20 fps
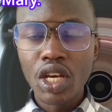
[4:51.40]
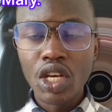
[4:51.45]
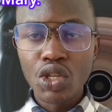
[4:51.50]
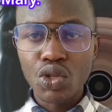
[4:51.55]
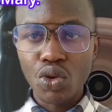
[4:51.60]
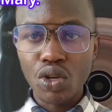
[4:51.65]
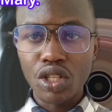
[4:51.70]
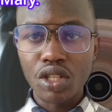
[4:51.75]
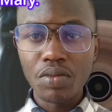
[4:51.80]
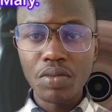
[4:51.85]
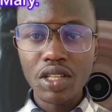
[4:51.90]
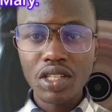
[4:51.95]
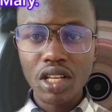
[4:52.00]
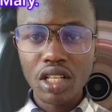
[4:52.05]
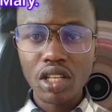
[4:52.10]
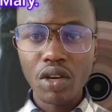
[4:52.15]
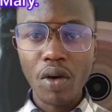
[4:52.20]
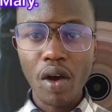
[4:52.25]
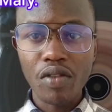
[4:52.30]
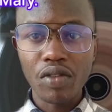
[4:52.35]
So it means
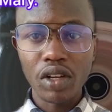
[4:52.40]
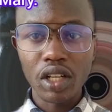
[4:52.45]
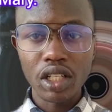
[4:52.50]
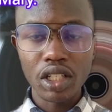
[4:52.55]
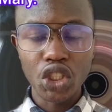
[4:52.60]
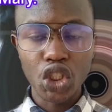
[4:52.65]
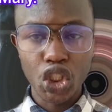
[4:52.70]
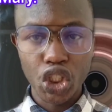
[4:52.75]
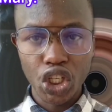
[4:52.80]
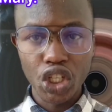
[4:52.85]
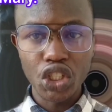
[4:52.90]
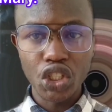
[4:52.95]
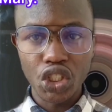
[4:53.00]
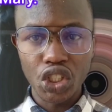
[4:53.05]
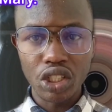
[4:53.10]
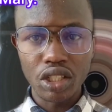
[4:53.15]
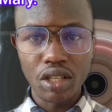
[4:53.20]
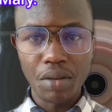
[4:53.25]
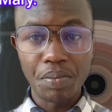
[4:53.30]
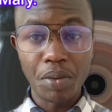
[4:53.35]
that you have already
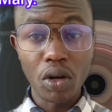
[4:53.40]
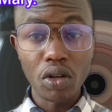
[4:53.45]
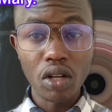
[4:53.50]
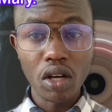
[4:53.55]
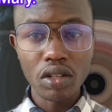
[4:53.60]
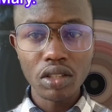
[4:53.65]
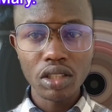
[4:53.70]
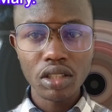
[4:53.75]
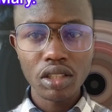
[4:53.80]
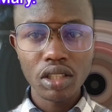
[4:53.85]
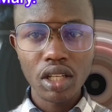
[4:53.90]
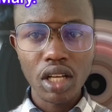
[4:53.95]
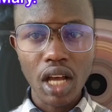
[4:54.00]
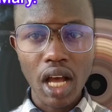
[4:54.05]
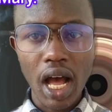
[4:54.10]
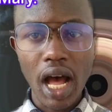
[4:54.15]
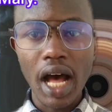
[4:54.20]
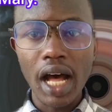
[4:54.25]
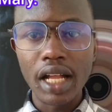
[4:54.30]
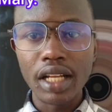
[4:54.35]
changed the pronoun
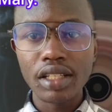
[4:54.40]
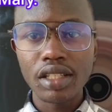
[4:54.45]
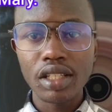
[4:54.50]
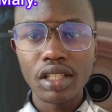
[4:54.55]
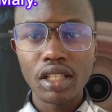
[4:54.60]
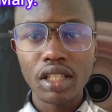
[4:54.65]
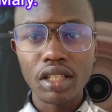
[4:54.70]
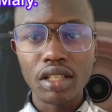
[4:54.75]
and